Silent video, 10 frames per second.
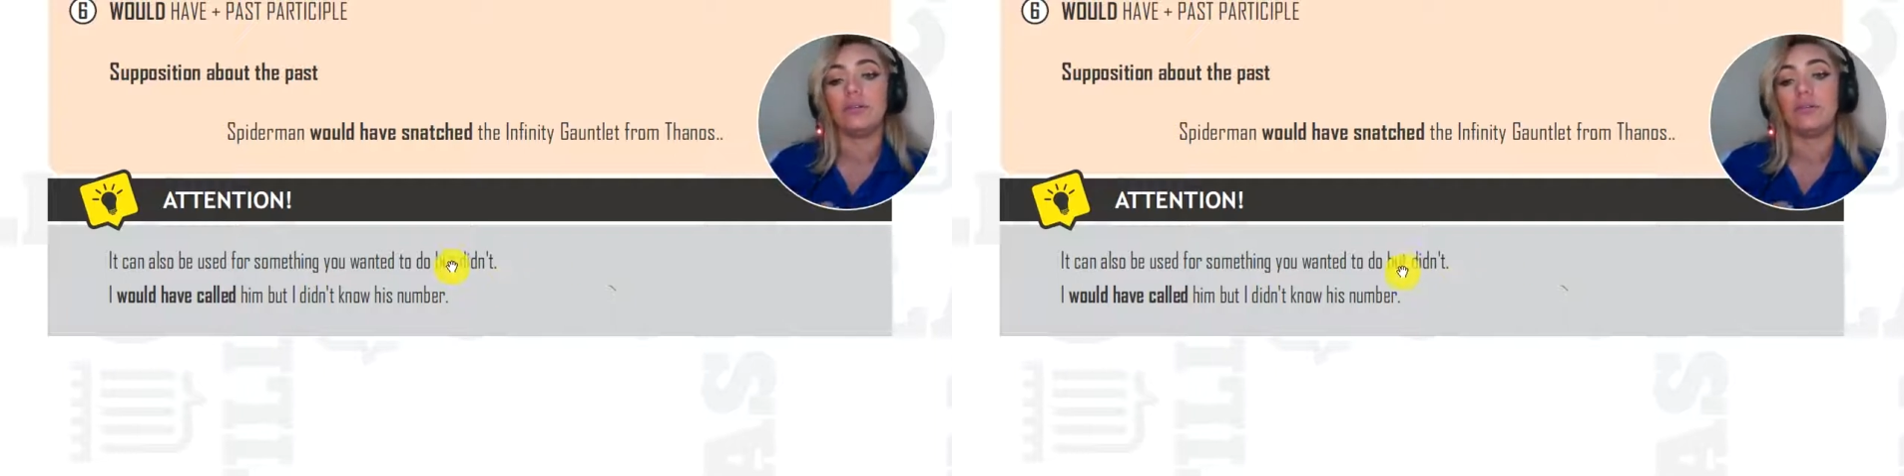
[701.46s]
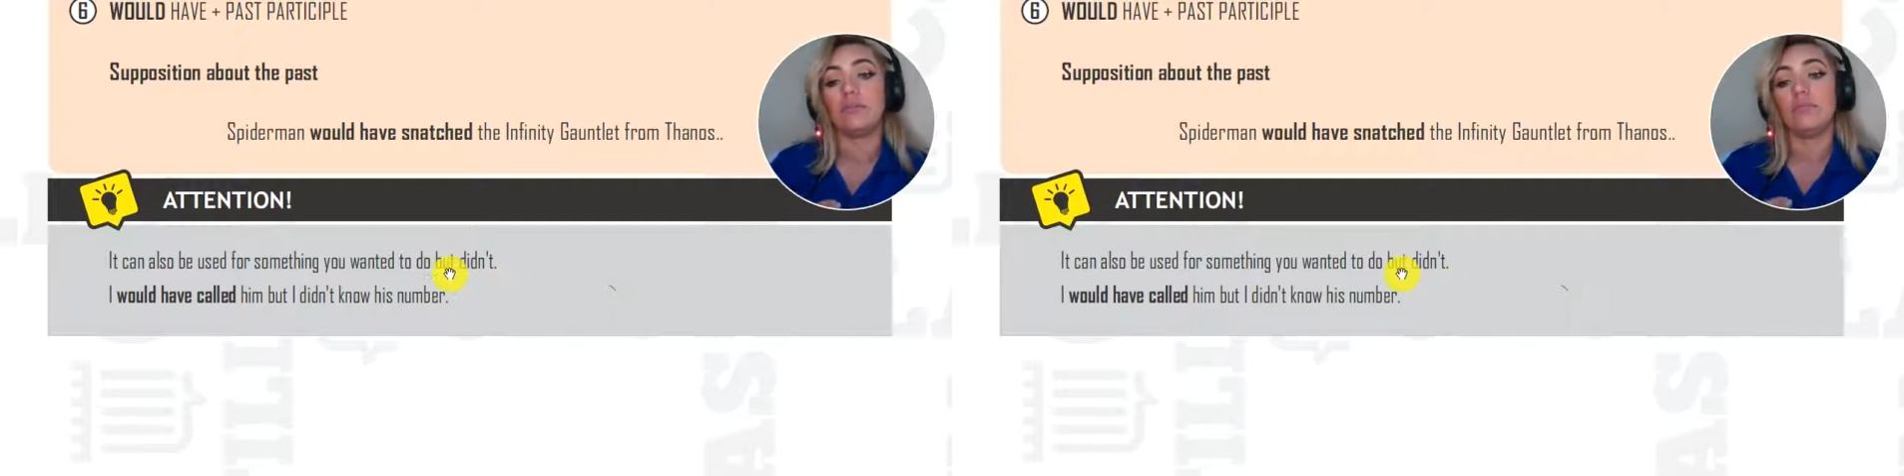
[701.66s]

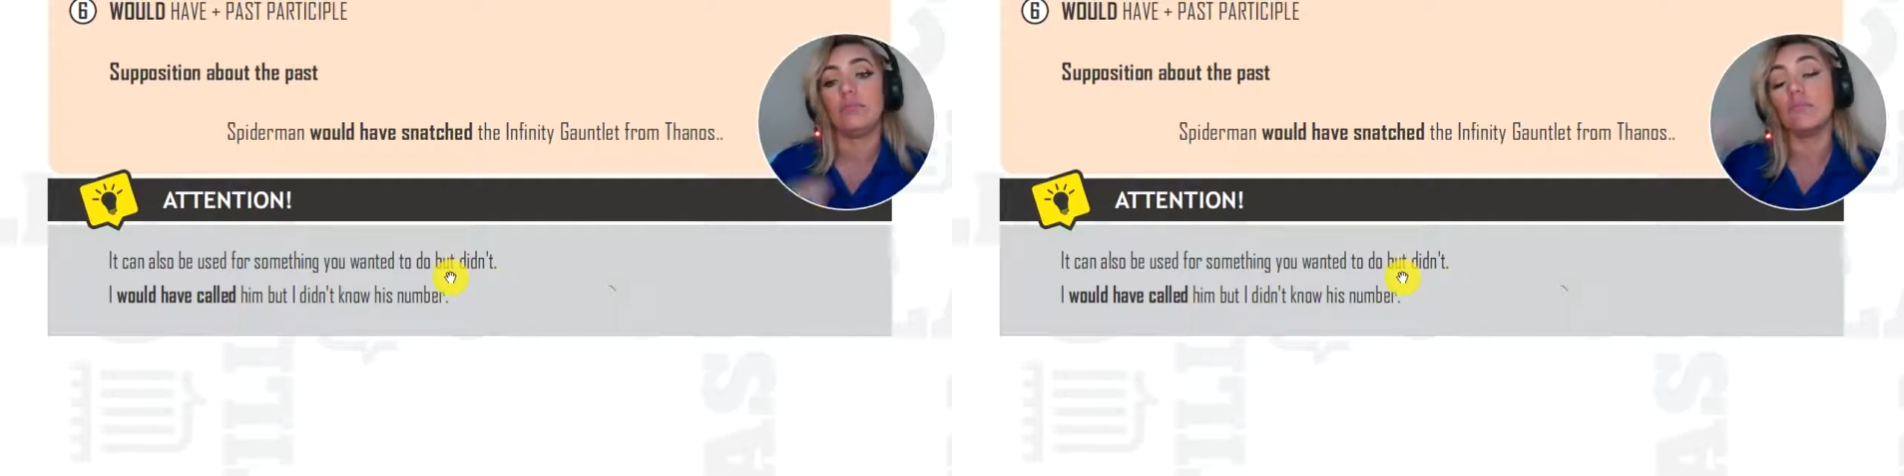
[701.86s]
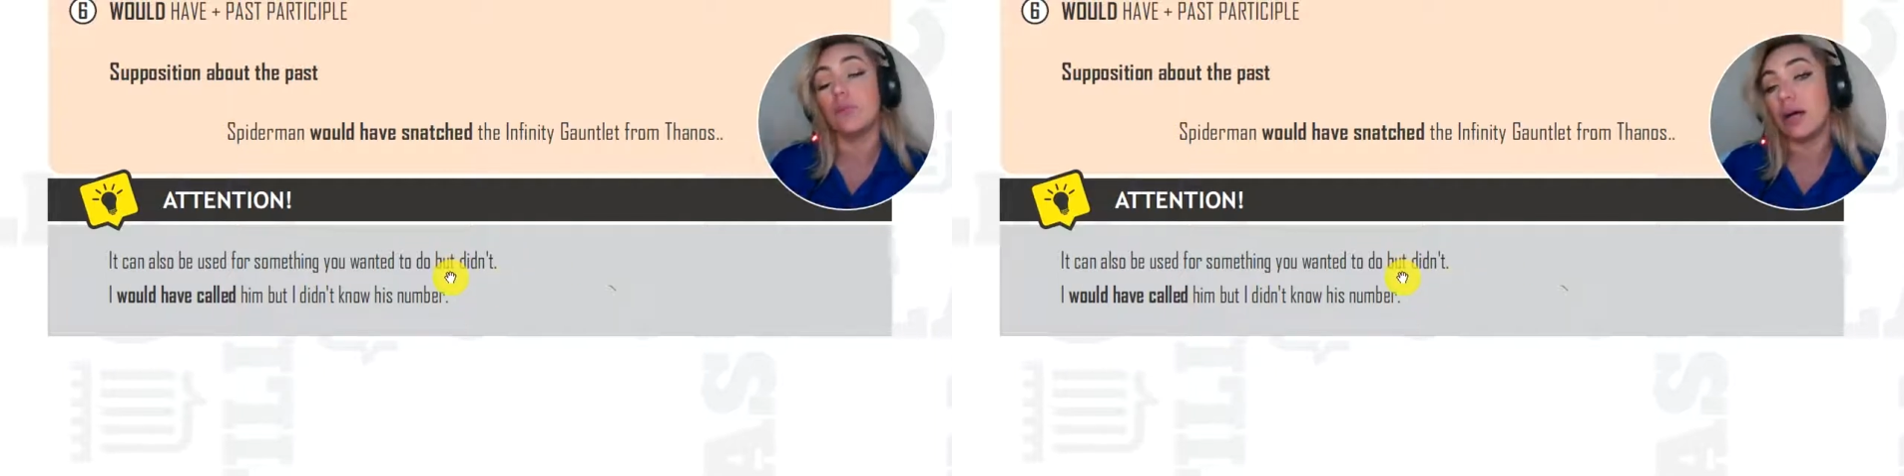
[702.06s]
you
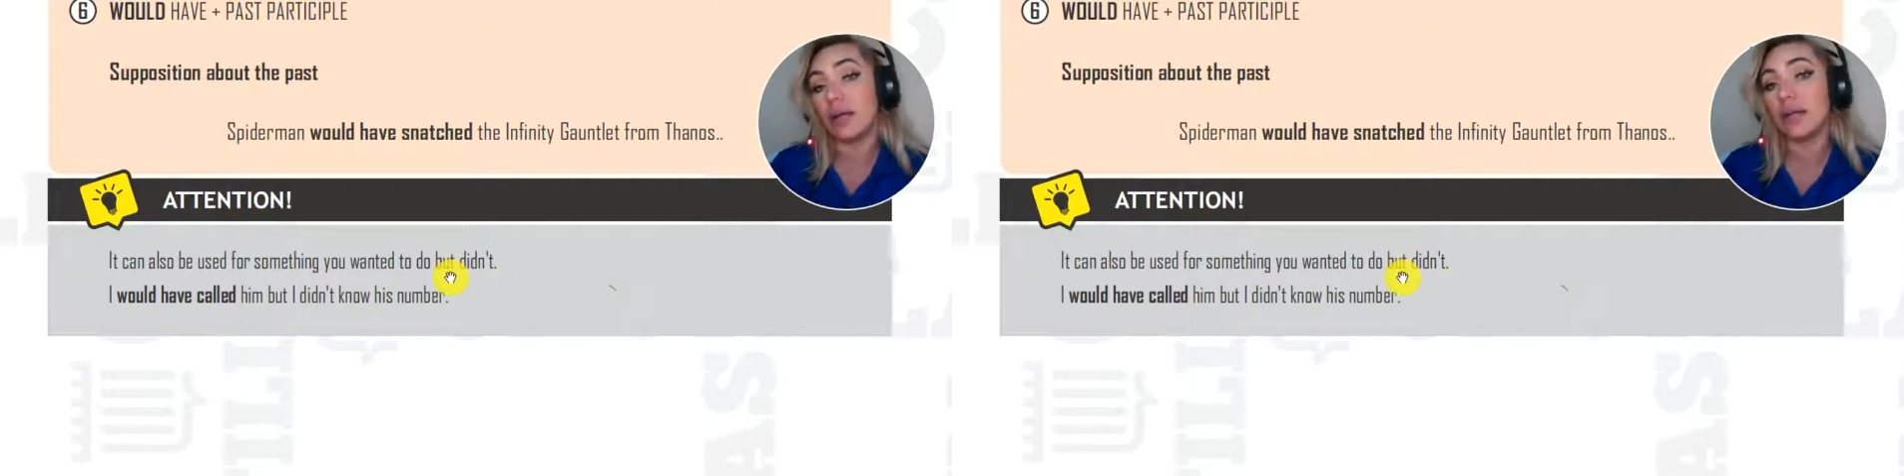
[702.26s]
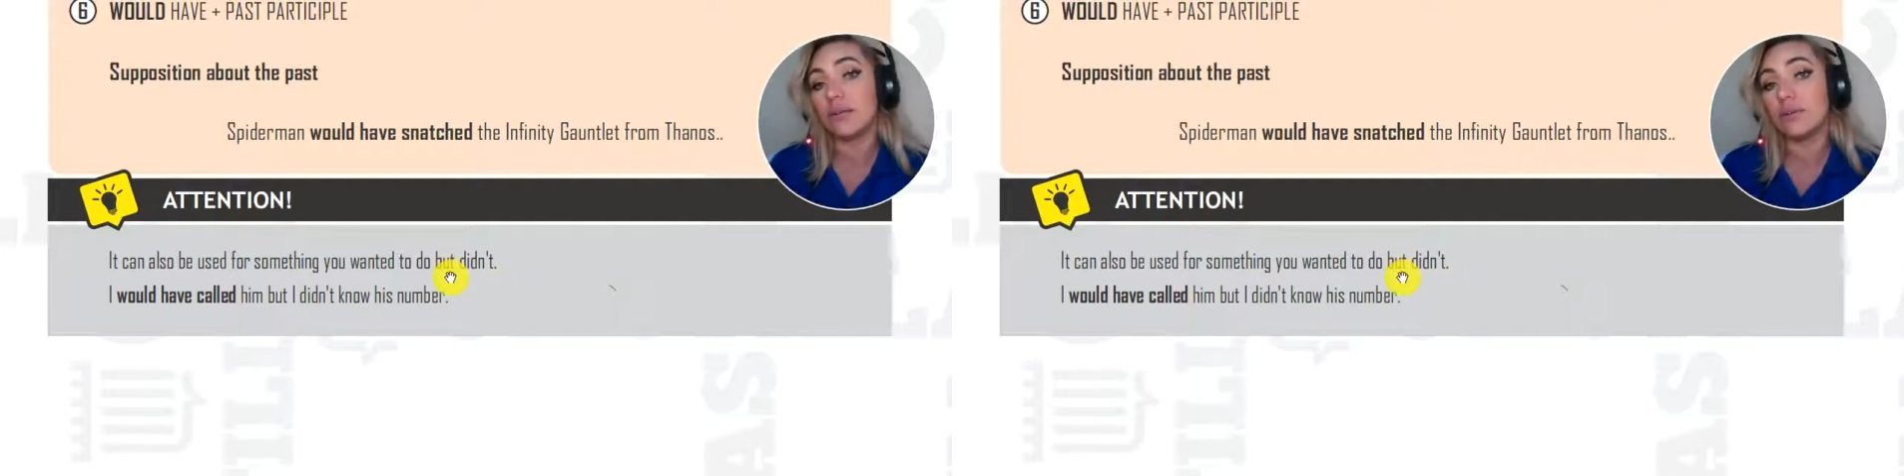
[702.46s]

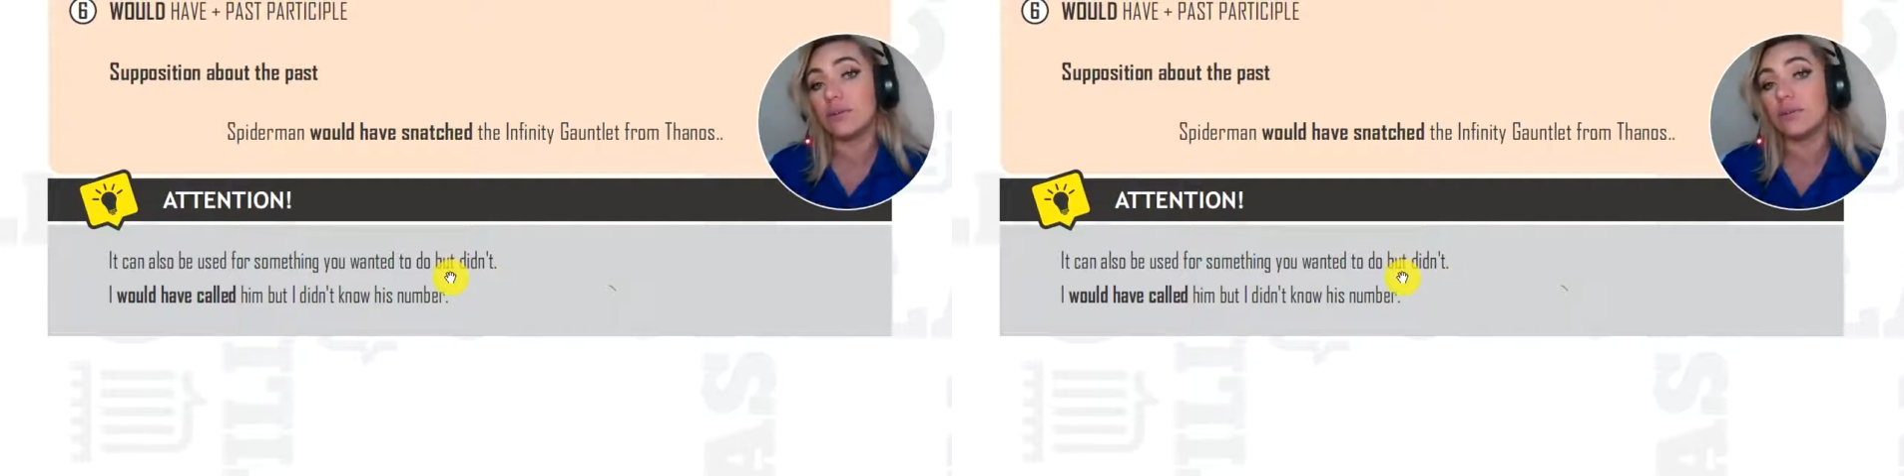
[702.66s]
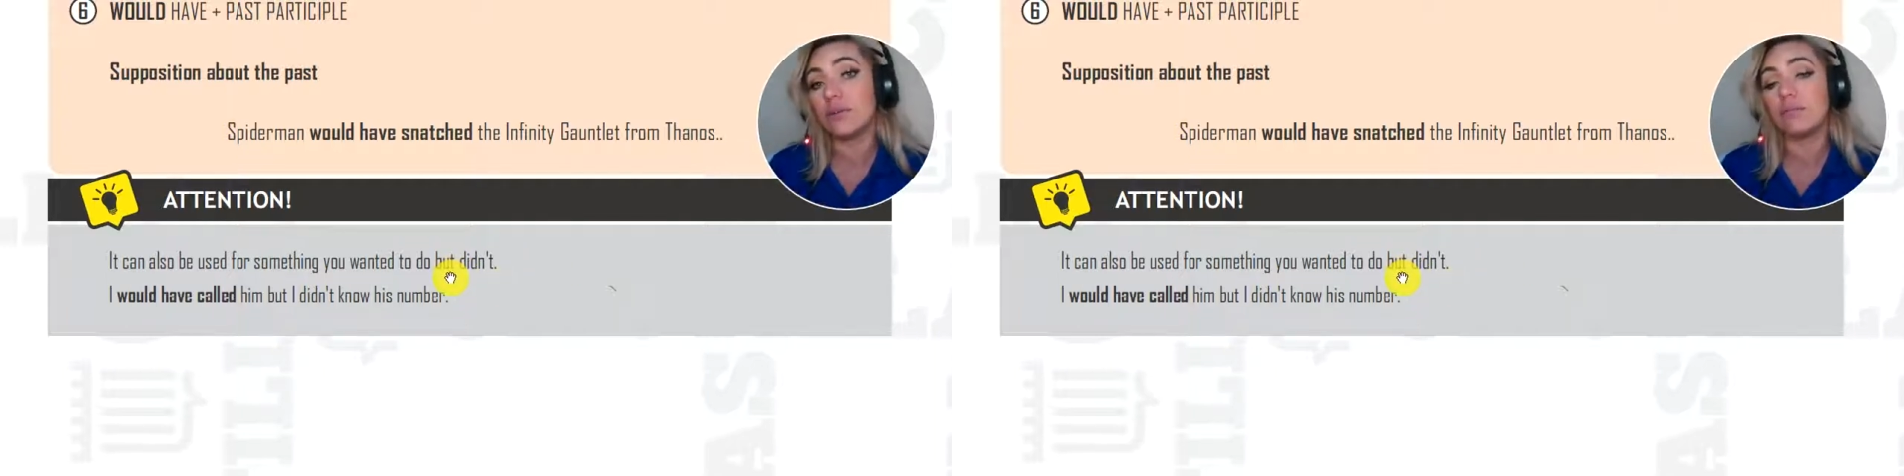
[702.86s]
wanted
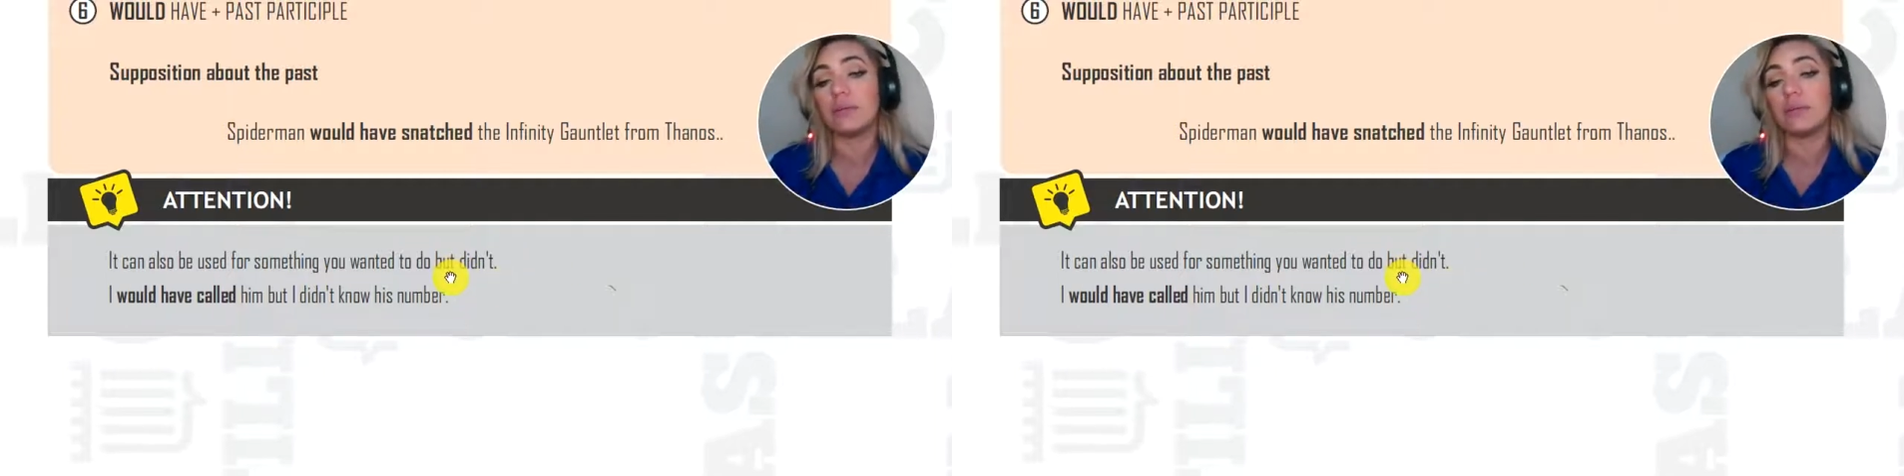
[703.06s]
to,